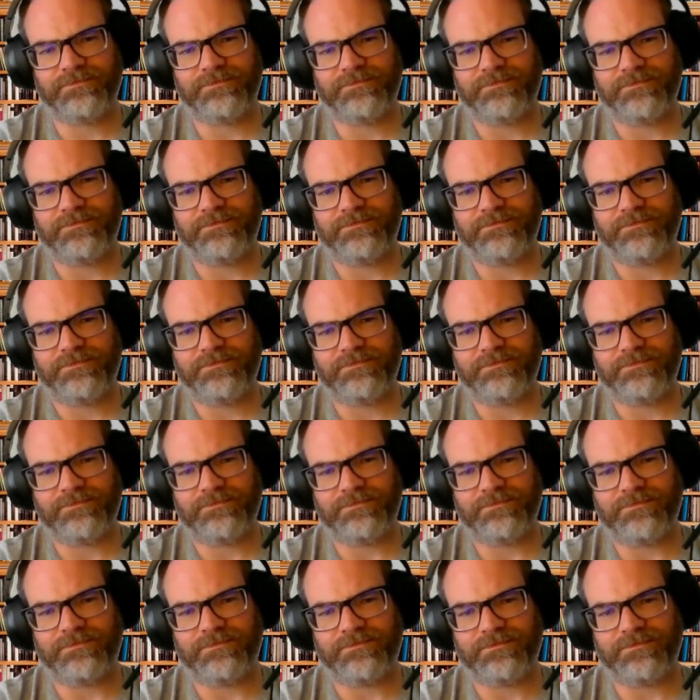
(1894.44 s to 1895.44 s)

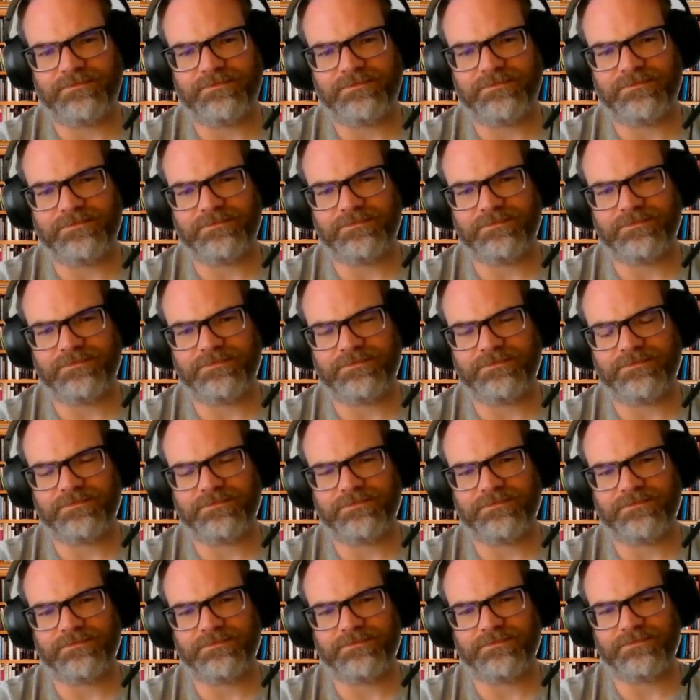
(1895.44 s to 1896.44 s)

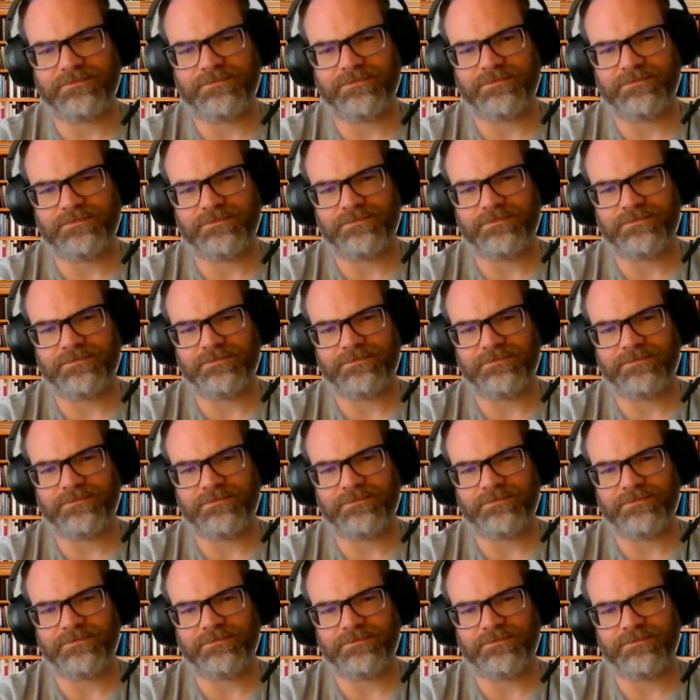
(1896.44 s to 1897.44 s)

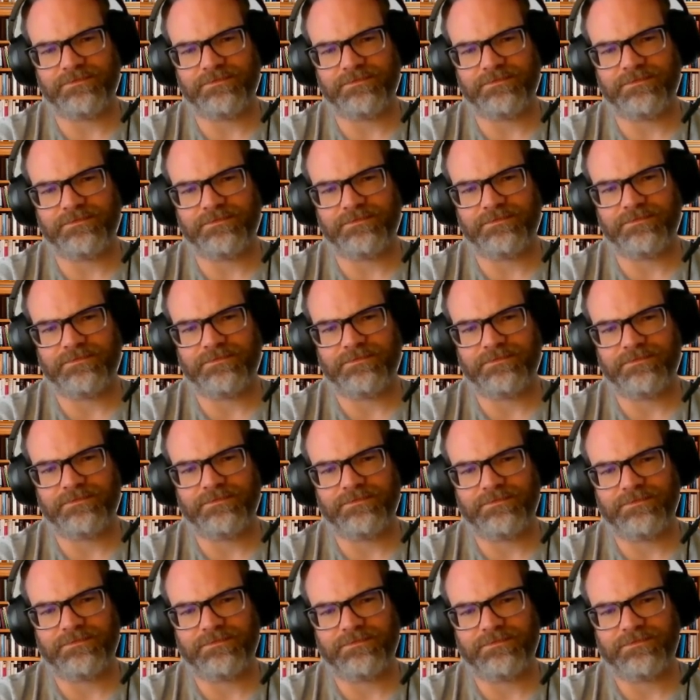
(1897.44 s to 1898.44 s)

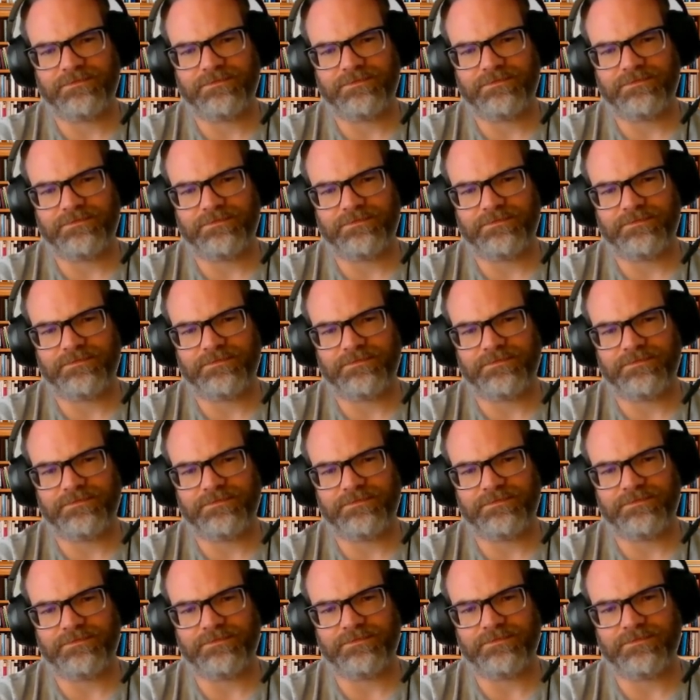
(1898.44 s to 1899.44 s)
The person shown says nothing.